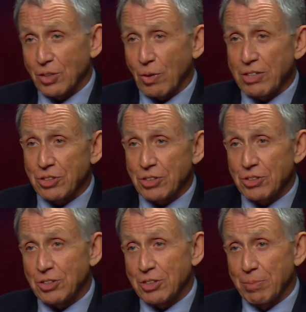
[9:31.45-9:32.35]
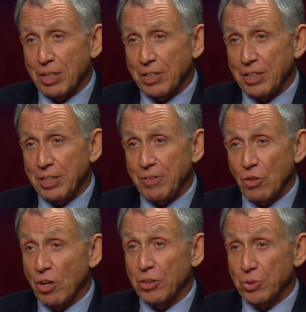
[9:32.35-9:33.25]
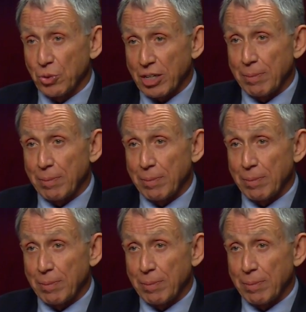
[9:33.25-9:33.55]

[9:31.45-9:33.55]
crisis, stability, you've gone through a